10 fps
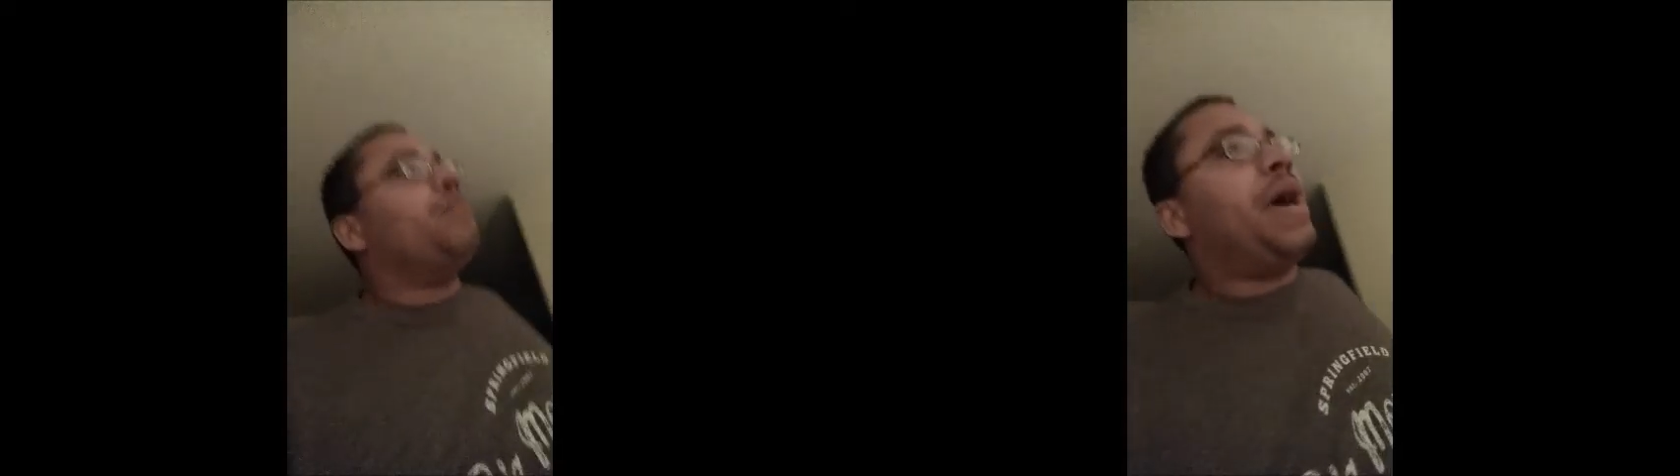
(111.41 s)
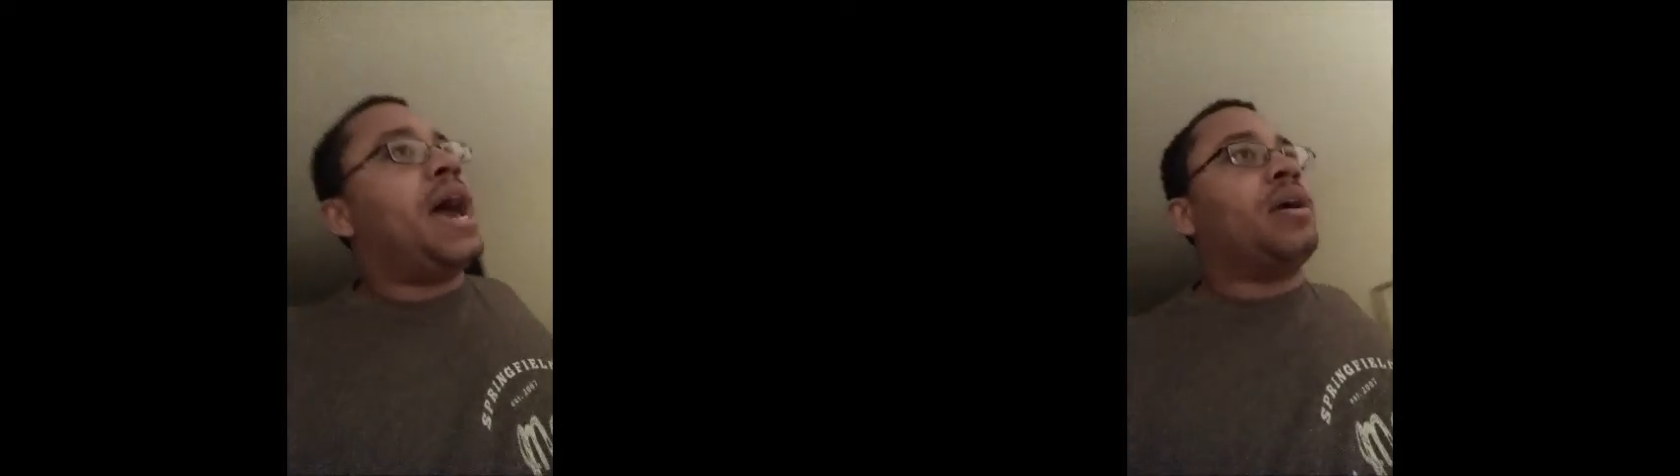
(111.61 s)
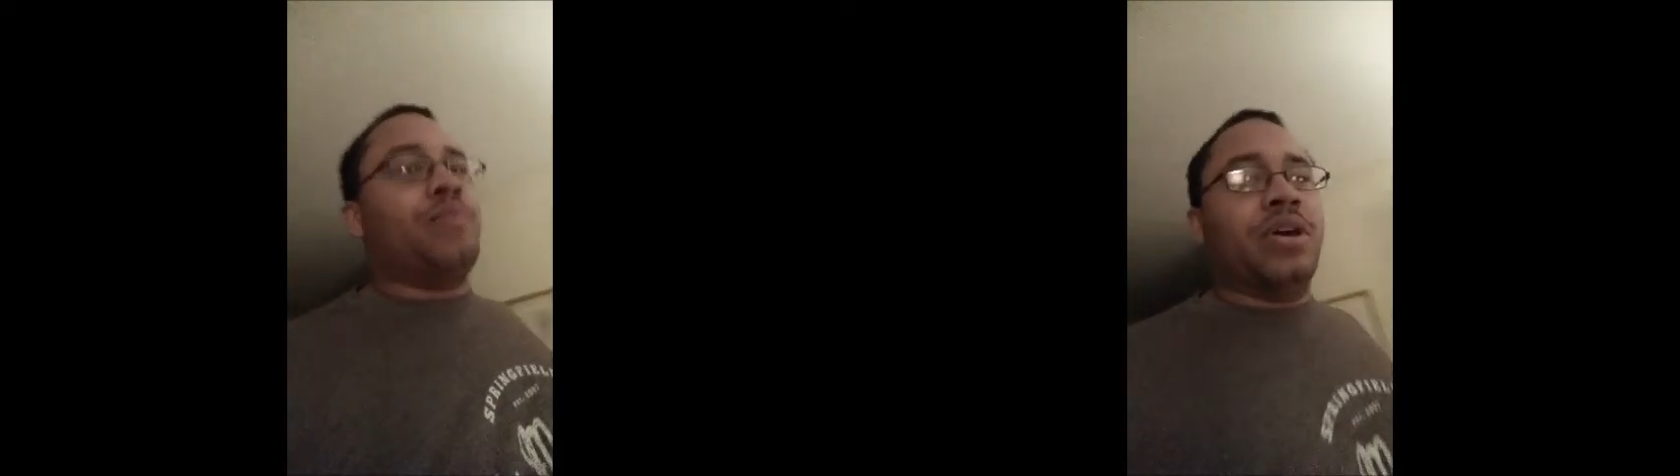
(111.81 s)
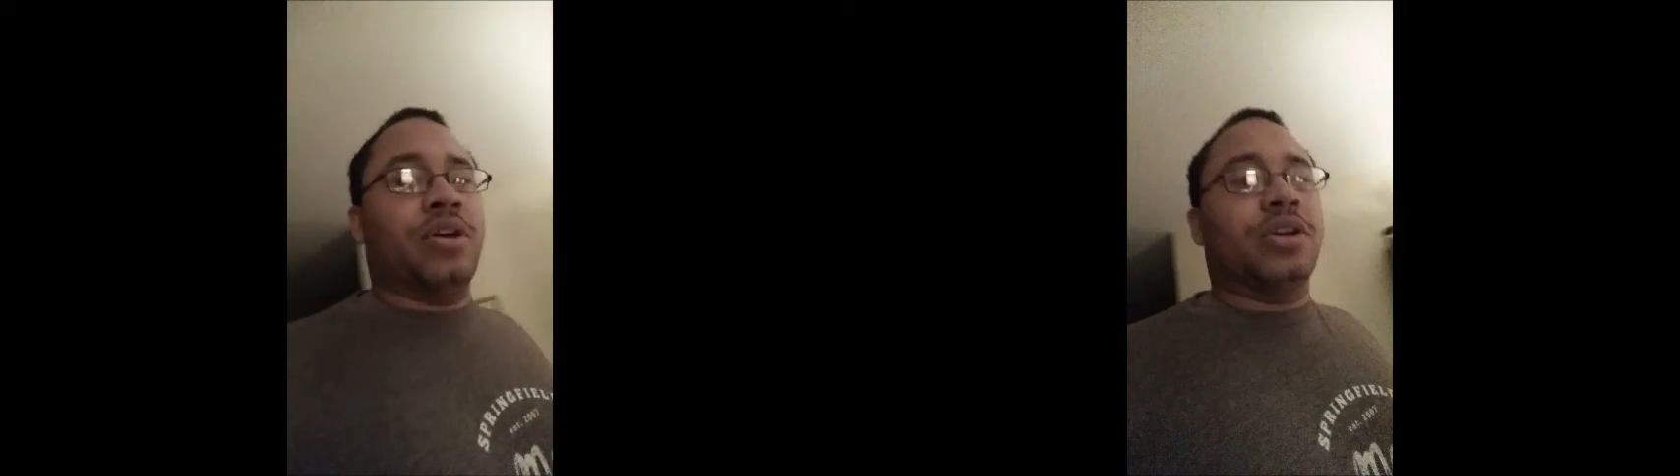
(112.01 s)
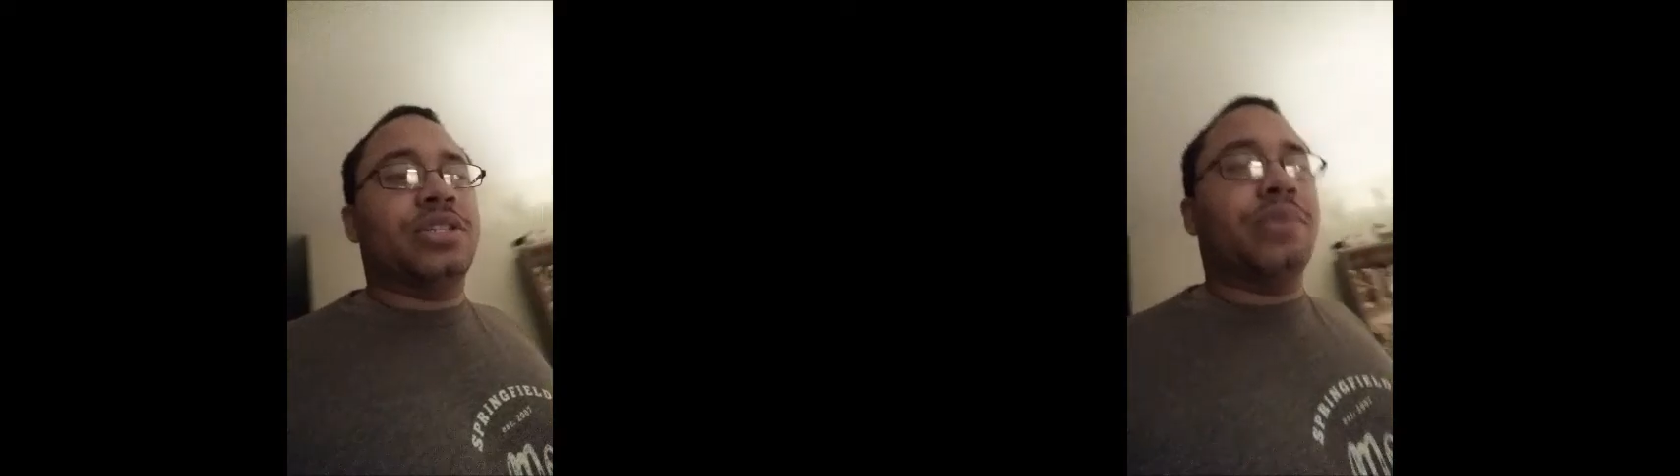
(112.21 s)
Mac
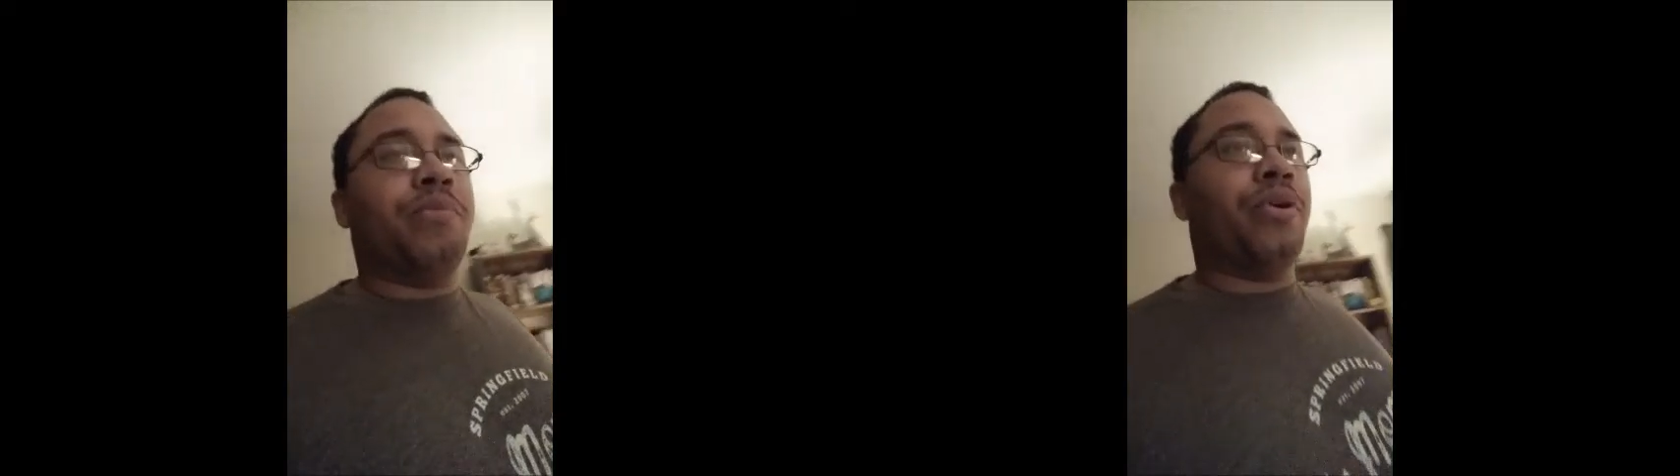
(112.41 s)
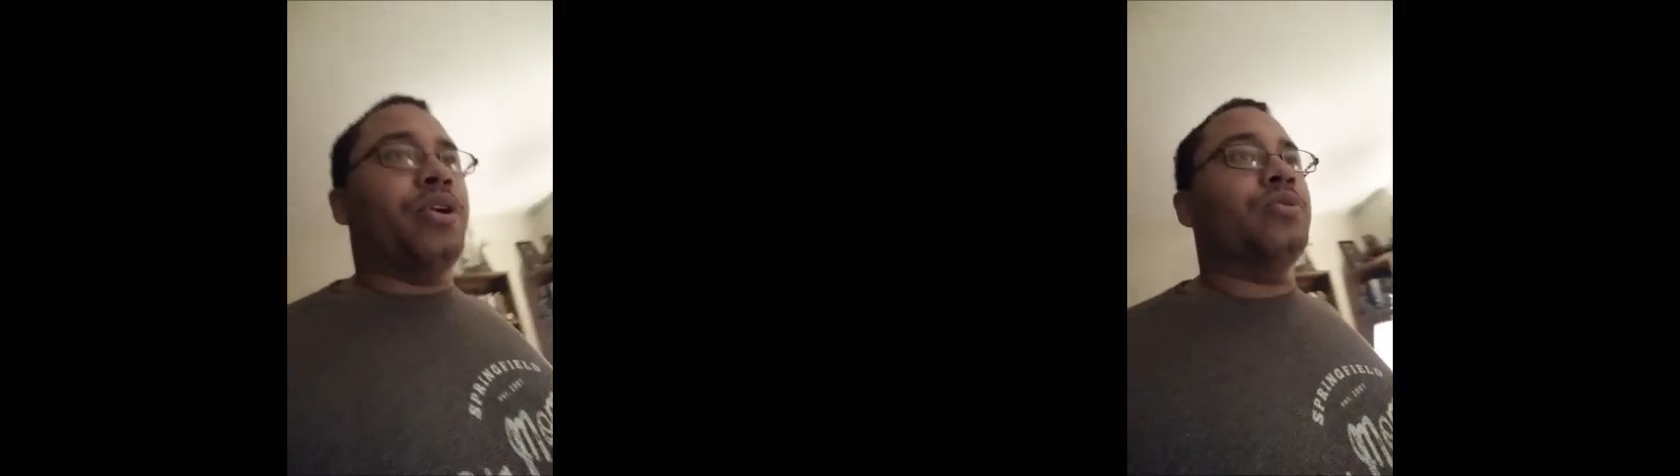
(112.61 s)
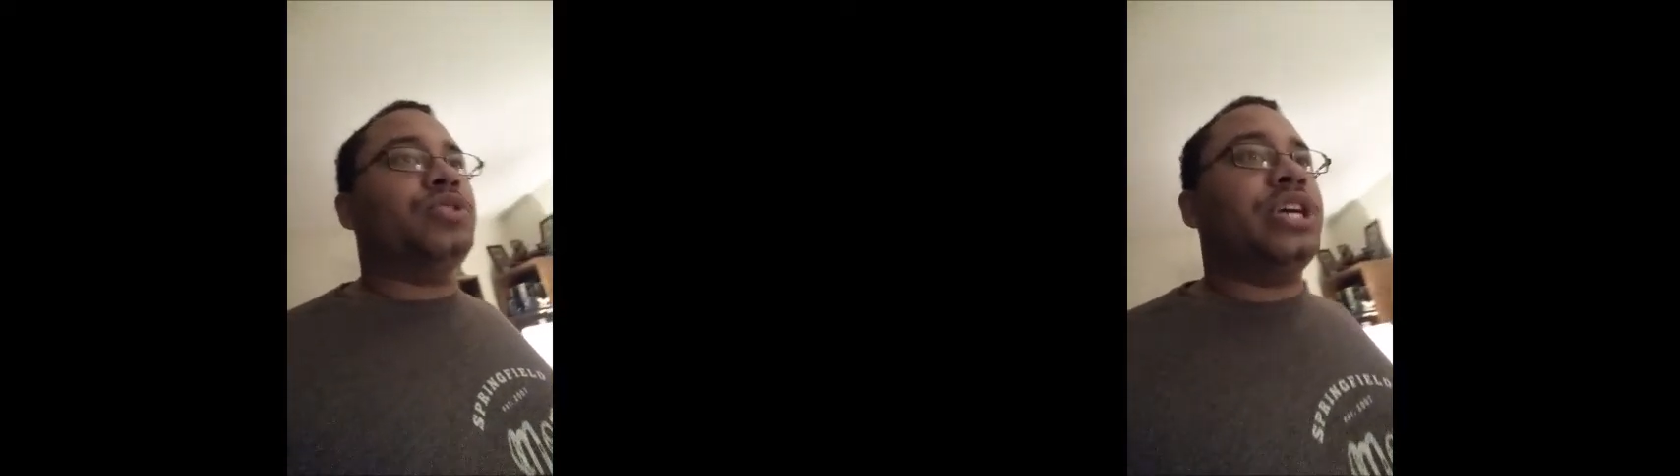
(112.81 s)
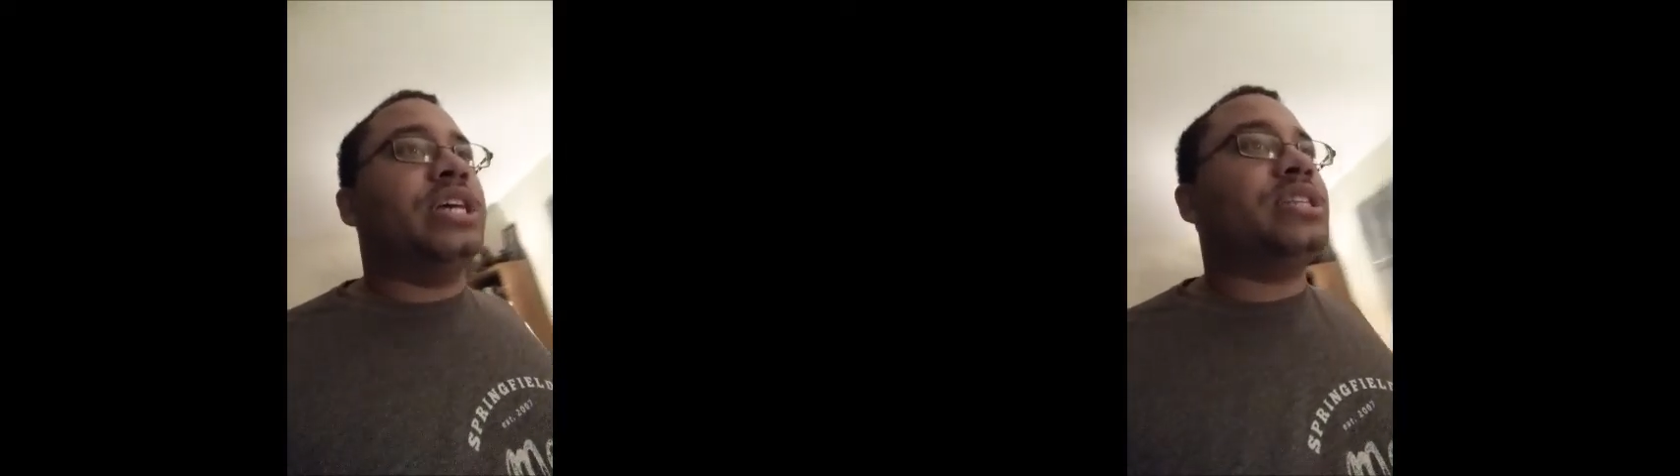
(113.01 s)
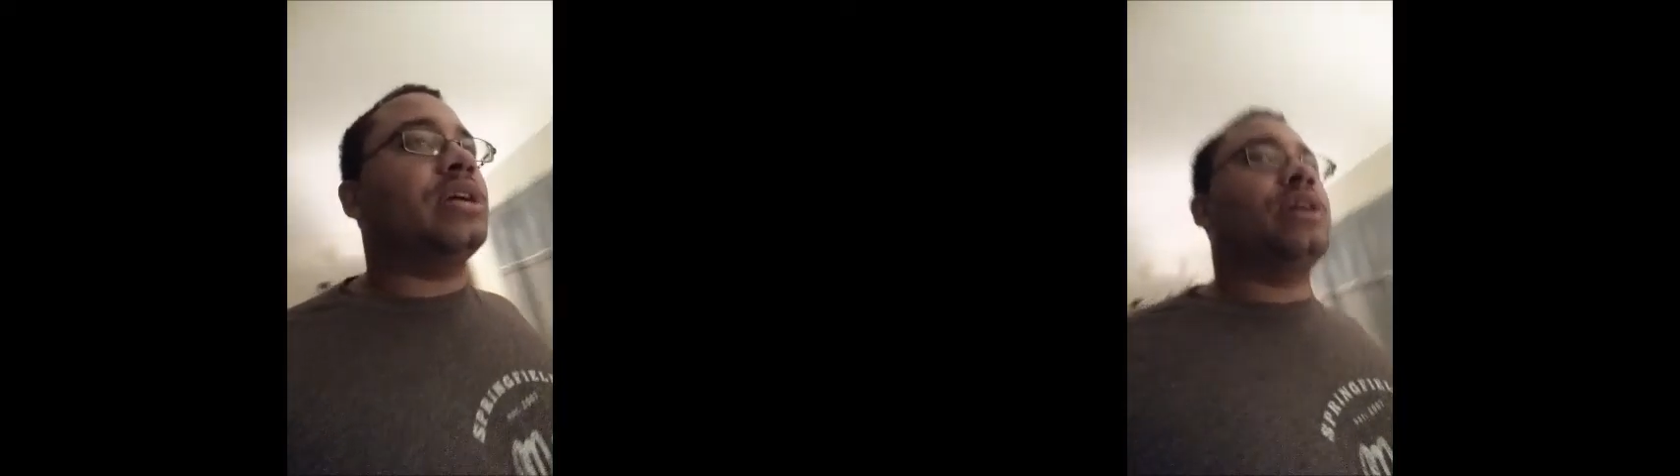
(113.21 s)
Miller's approach
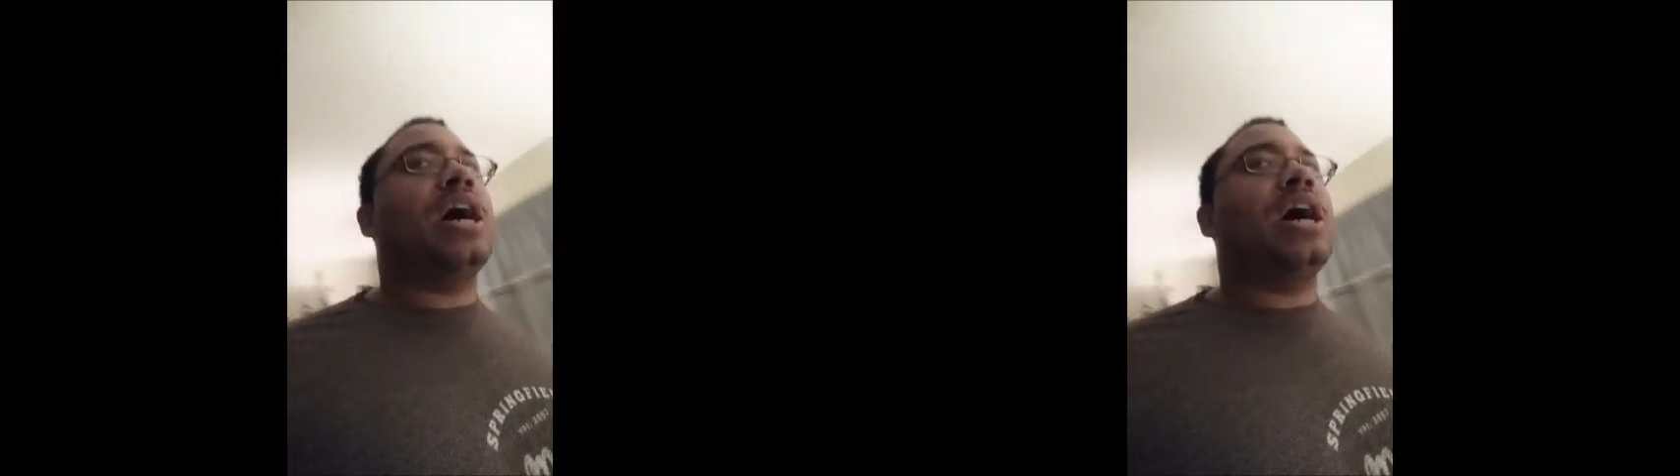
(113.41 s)
is, and I'm